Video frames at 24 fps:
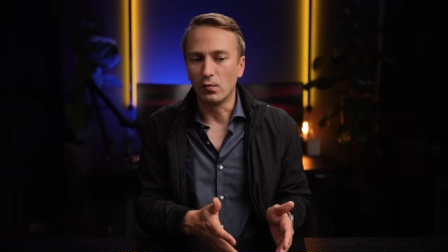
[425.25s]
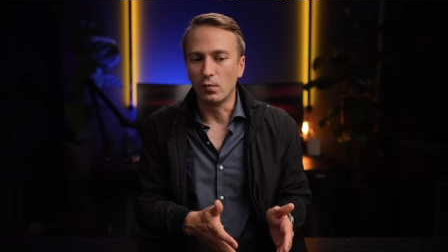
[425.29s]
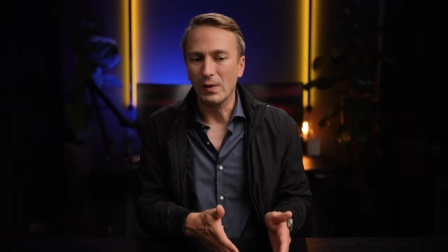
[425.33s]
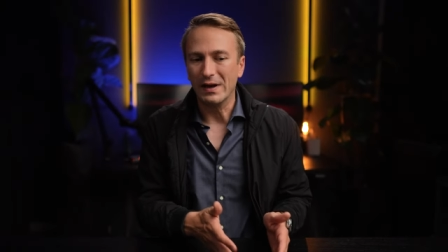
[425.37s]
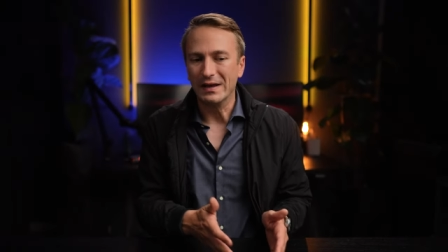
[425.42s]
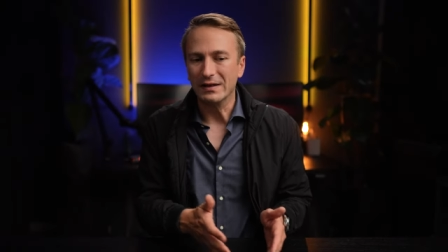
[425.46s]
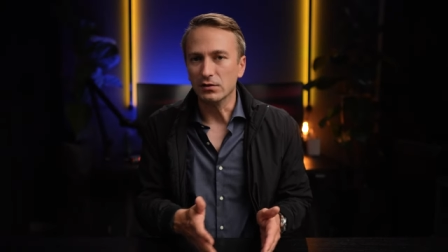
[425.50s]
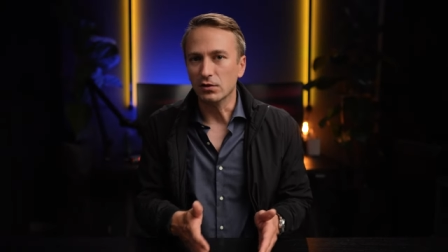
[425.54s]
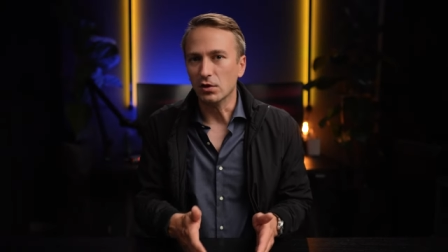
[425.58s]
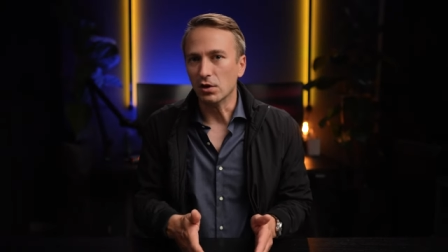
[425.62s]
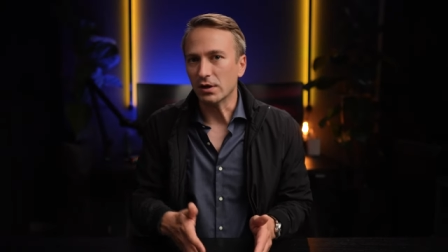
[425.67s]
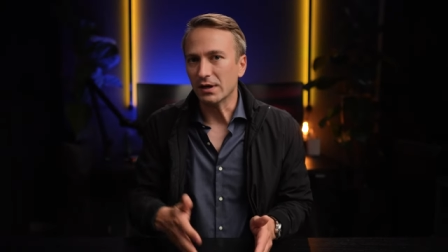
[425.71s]

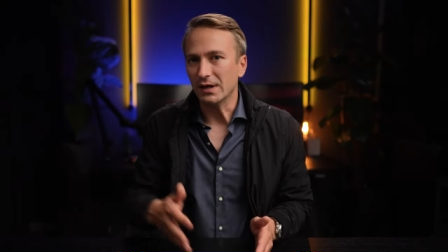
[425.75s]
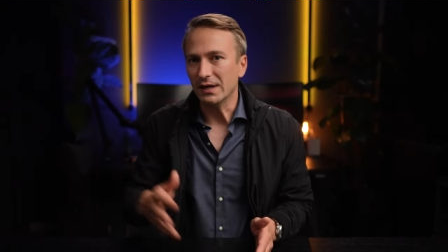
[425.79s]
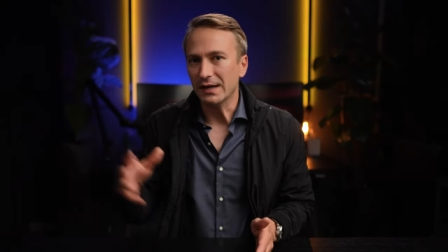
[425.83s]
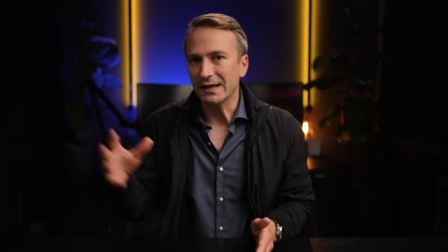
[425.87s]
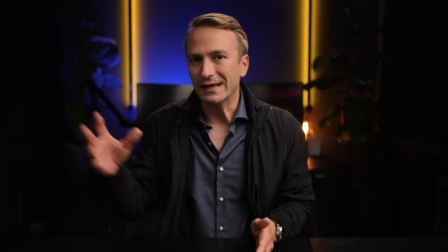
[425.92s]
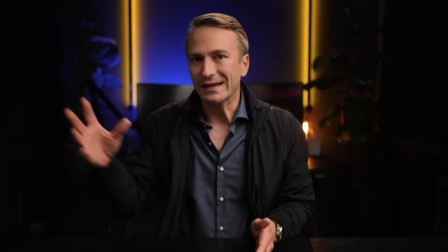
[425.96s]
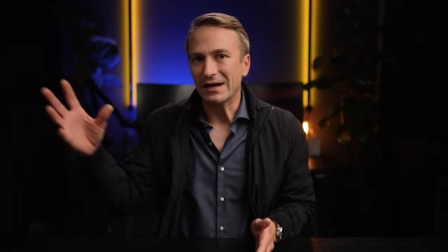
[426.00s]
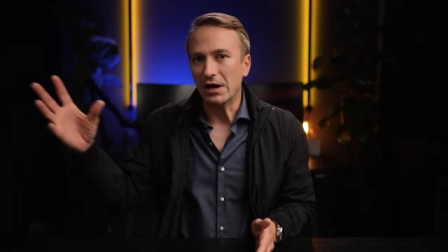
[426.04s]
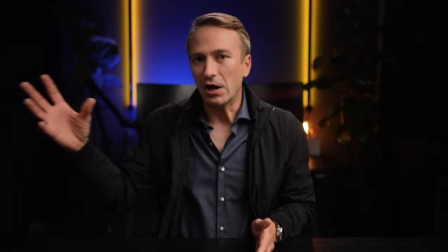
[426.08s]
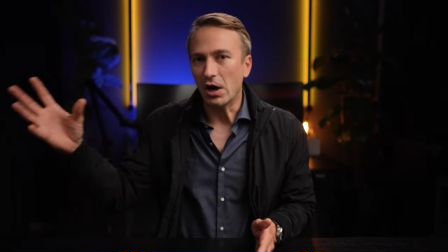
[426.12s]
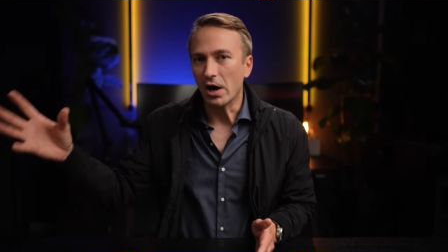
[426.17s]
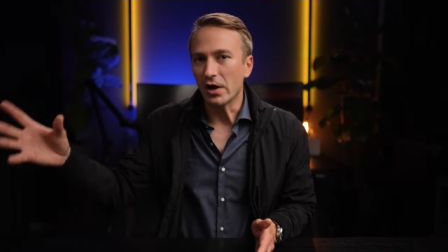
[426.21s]
when looking
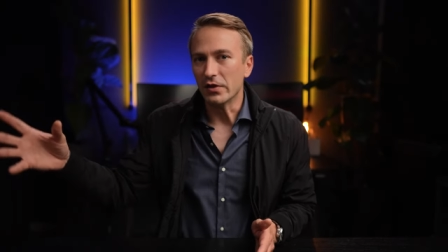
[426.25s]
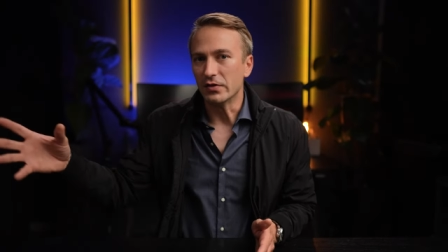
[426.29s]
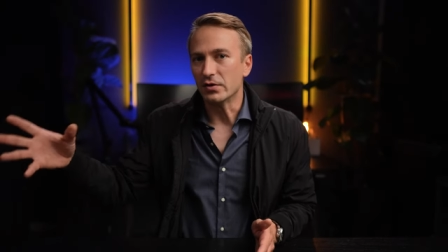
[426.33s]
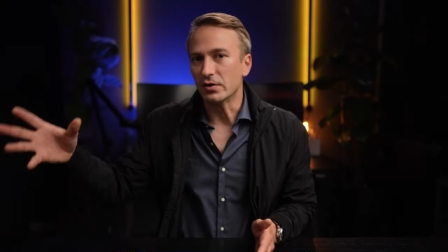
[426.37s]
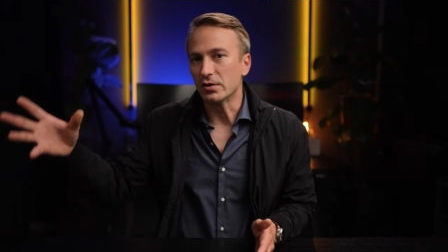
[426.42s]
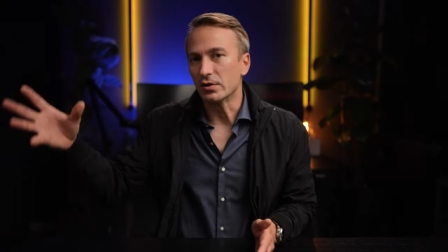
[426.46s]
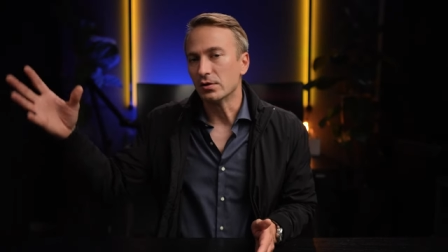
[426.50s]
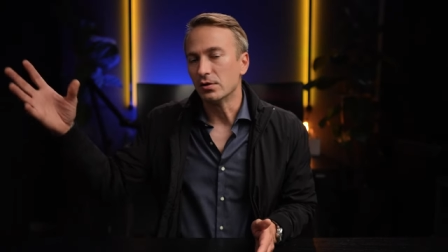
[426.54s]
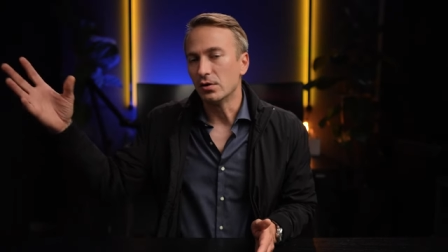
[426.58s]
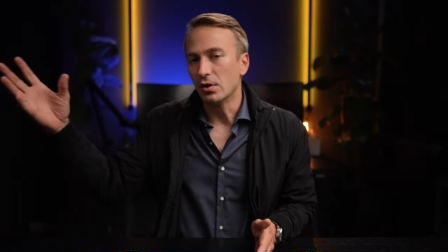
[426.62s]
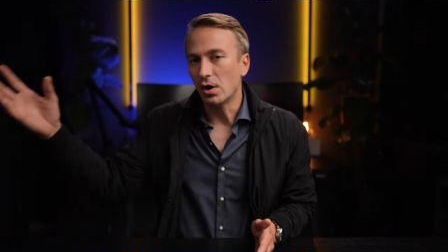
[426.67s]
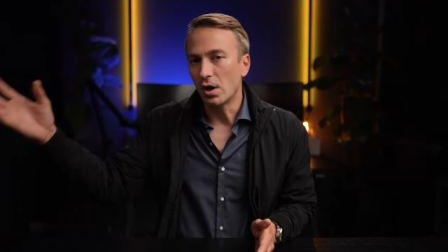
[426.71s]
at
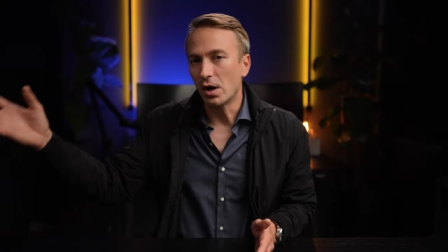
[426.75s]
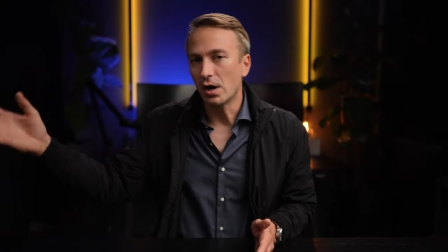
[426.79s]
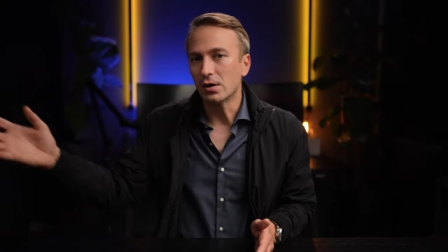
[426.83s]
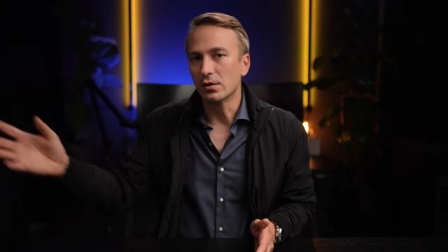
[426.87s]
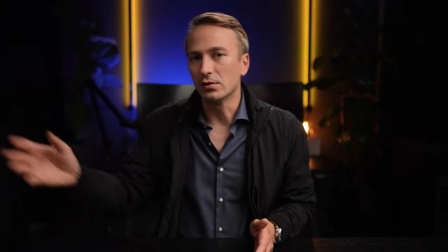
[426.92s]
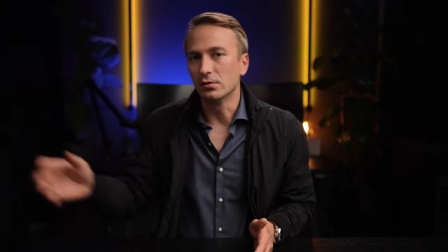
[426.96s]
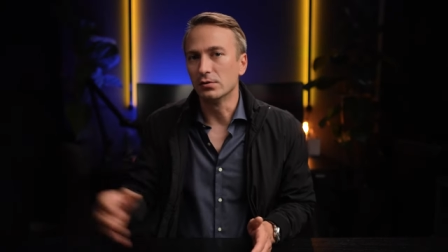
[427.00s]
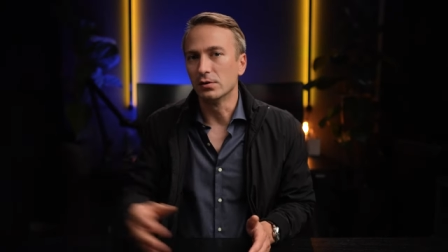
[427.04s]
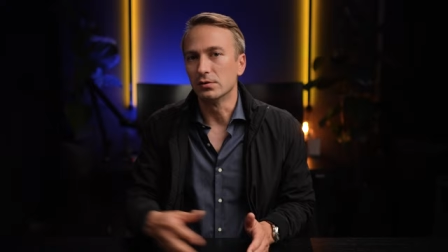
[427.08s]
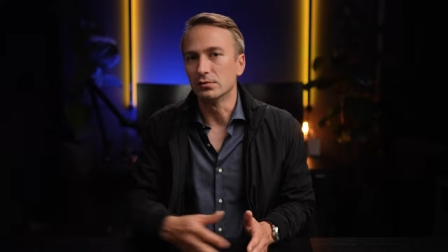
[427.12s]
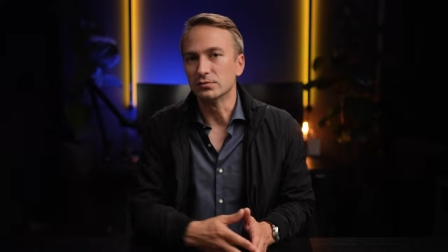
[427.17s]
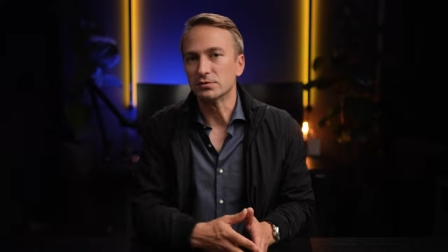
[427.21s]
other
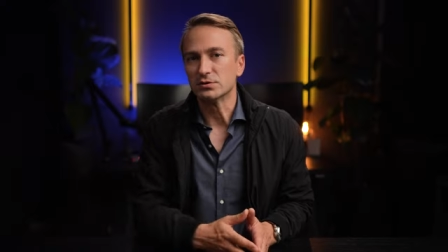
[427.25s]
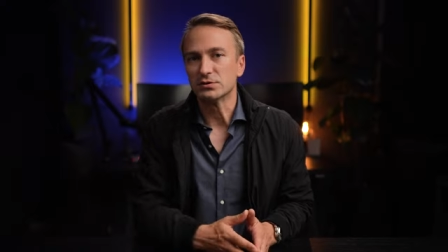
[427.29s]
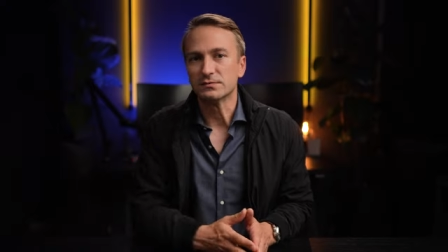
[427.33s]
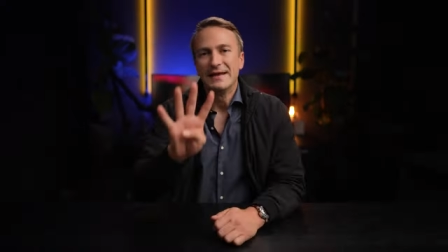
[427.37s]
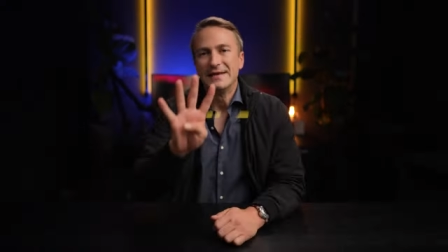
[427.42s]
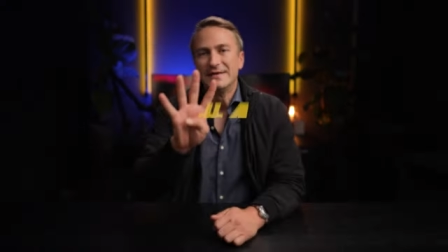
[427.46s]
auto loans.